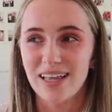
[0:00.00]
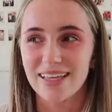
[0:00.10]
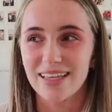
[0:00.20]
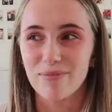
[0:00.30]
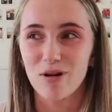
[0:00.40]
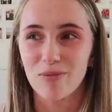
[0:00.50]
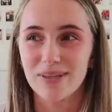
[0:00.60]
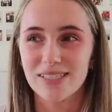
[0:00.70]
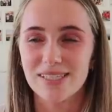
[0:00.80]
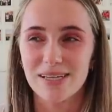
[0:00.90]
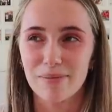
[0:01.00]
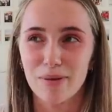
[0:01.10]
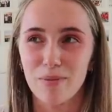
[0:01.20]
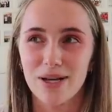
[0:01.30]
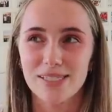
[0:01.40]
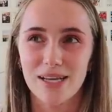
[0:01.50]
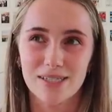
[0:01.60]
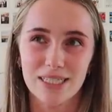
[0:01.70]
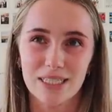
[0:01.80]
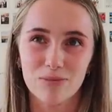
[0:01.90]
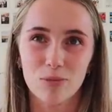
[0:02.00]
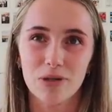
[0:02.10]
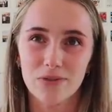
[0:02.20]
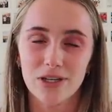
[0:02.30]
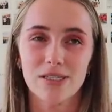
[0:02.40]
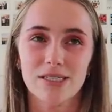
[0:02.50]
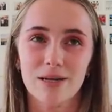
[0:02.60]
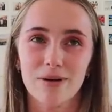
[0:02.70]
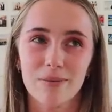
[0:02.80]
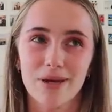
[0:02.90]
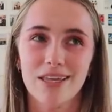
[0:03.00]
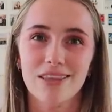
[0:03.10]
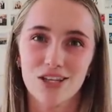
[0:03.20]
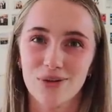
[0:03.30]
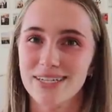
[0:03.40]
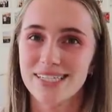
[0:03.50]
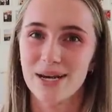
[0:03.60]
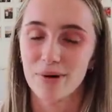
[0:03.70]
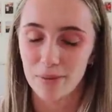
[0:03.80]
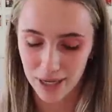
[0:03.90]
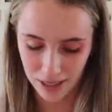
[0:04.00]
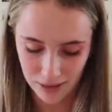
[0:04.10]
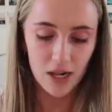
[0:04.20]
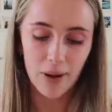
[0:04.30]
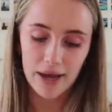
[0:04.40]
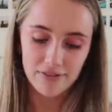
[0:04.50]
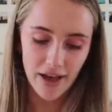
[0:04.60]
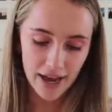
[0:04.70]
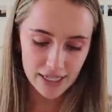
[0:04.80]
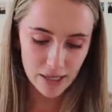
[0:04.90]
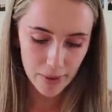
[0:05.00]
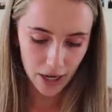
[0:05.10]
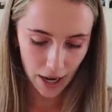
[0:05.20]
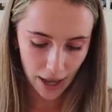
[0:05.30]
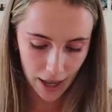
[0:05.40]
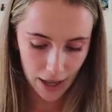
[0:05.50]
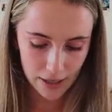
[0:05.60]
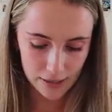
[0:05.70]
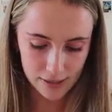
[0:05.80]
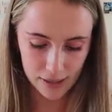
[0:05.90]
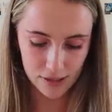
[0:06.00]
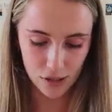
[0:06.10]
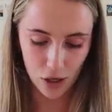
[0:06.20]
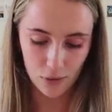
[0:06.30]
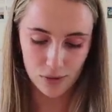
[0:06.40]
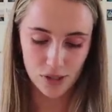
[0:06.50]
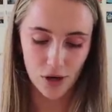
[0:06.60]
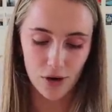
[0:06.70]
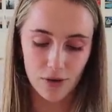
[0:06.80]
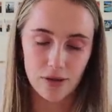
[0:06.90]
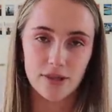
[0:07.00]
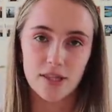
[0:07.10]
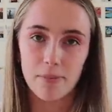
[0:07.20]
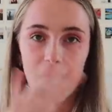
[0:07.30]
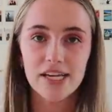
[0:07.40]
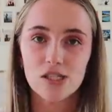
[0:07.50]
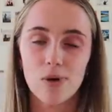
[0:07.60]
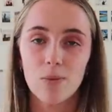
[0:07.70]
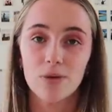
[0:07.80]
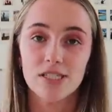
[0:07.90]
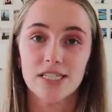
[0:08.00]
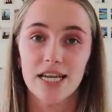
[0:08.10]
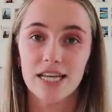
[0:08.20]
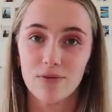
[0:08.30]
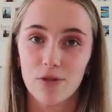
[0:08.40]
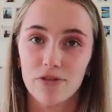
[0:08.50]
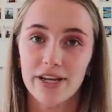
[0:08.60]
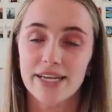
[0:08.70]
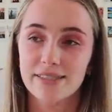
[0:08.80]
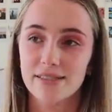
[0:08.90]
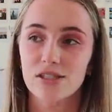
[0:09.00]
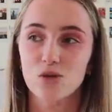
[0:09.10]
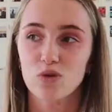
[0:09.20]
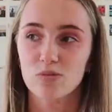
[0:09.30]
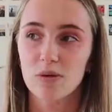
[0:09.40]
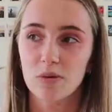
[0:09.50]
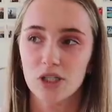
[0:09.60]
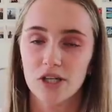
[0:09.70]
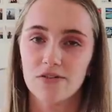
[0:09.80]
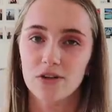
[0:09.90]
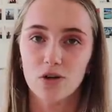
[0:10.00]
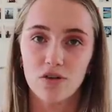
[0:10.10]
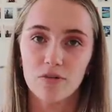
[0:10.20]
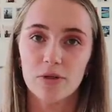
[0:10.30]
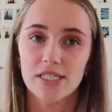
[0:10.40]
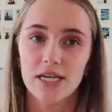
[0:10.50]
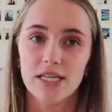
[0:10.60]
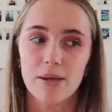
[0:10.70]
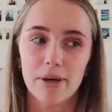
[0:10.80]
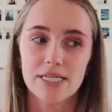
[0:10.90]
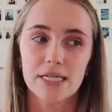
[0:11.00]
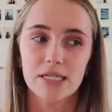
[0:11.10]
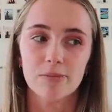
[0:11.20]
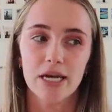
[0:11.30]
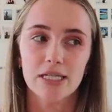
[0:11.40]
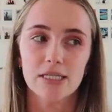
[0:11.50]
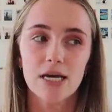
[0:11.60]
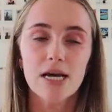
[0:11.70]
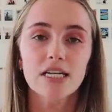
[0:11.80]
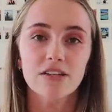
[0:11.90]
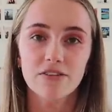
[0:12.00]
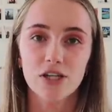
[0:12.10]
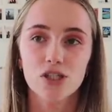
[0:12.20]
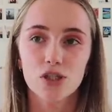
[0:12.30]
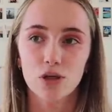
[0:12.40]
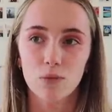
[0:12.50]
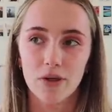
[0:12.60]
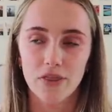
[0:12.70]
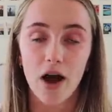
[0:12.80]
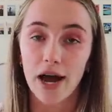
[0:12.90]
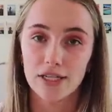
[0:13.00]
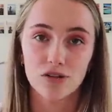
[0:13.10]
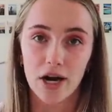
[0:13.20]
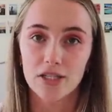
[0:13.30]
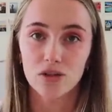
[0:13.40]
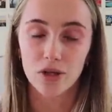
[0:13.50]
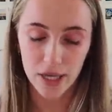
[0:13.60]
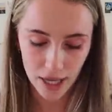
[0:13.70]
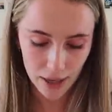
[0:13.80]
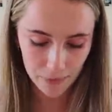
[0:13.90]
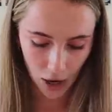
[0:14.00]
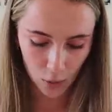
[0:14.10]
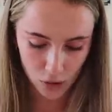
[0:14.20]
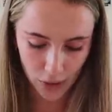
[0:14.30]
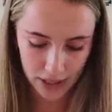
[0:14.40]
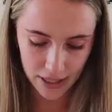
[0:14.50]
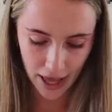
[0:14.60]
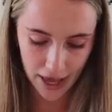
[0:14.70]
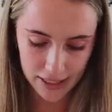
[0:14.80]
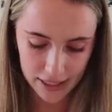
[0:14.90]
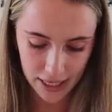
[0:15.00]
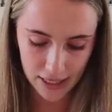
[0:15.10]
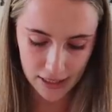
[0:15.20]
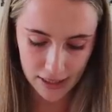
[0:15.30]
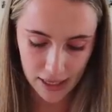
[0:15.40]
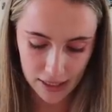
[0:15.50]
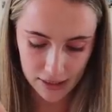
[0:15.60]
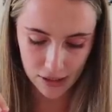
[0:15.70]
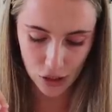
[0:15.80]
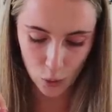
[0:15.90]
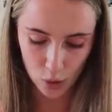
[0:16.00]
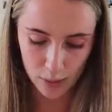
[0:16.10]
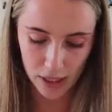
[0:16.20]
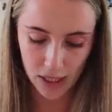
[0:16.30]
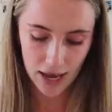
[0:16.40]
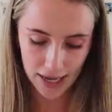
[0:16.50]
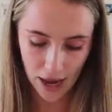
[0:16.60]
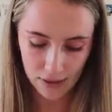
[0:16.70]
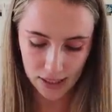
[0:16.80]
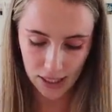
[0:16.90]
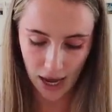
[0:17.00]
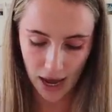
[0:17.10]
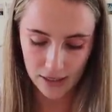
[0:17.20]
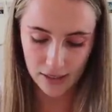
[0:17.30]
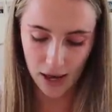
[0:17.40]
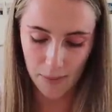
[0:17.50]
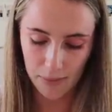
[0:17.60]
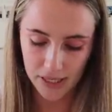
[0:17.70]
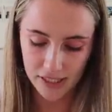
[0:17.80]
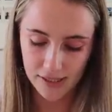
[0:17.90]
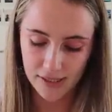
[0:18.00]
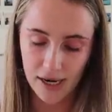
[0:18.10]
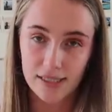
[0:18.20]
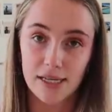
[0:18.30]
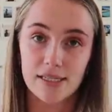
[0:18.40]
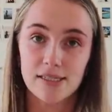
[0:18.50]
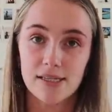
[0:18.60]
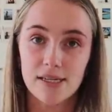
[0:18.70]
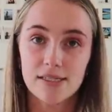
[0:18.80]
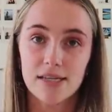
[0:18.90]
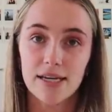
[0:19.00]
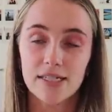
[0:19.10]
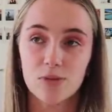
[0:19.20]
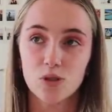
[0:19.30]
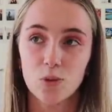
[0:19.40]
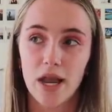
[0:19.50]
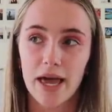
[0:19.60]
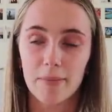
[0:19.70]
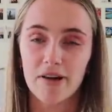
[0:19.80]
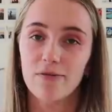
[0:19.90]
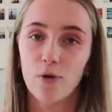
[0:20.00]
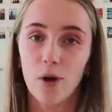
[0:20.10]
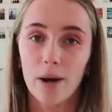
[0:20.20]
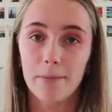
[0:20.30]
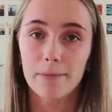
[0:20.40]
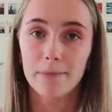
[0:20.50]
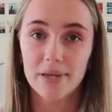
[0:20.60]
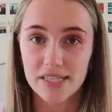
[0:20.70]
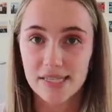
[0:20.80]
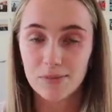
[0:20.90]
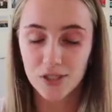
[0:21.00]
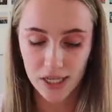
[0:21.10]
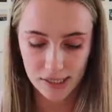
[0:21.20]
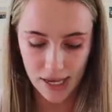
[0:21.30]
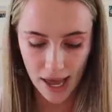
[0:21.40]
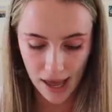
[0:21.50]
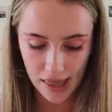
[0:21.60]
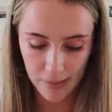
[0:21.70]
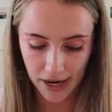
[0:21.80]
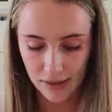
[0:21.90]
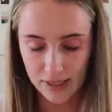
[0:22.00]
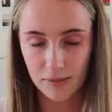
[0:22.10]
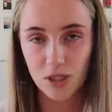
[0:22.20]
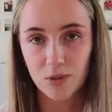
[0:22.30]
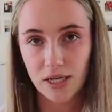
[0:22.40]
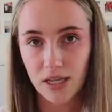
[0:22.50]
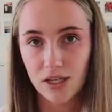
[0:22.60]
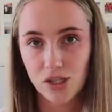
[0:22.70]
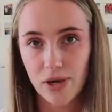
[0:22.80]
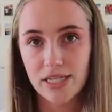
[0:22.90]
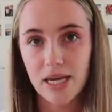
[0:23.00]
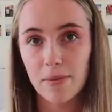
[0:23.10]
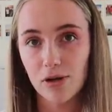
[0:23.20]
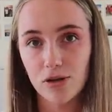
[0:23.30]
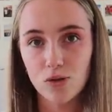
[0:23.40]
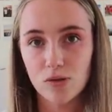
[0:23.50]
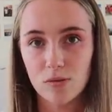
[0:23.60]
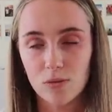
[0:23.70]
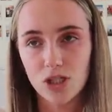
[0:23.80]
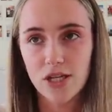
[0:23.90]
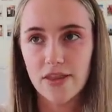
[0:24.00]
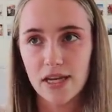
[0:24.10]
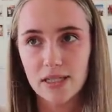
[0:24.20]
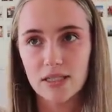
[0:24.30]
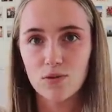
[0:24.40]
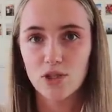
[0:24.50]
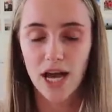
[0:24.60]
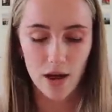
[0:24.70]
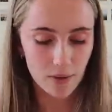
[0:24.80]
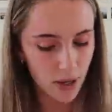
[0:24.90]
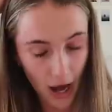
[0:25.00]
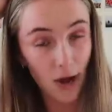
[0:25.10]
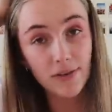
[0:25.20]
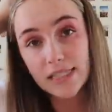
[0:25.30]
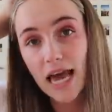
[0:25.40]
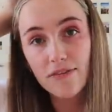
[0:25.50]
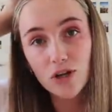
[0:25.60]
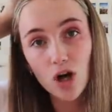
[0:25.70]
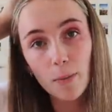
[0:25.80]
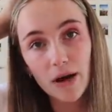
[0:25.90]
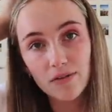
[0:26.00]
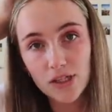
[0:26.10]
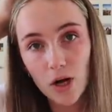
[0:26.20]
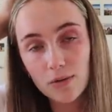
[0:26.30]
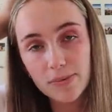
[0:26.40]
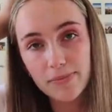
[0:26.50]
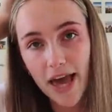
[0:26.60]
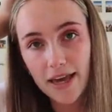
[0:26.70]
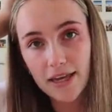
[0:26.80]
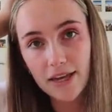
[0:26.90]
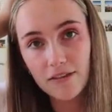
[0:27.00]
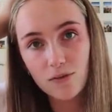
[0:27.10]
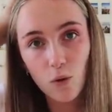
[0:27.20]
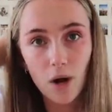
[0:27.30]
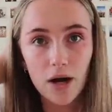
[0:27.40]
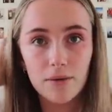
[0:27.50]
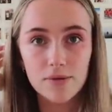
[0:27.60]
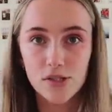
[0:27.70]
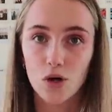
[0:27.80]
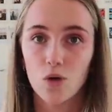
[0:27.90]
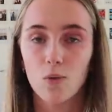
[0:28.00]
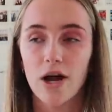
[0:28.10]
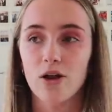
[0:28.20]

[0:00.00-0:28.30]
Like that probably to some people might sound terrible, but if you understand what I mean, then you understand what I mean. Anyway, for academic, I had six goals. So the base one was to get level three excellence endorsement, which if you're not from New Zealand, that basically just means to finish school with the highest grades you can get. I also under that had to get excellence endorsement in accounting, art design, business studies and statistics which were like my four best subjects and my other subject was English so I had to get merit endorsement which is like the next level down. I obviously haven't got my results back yet for school.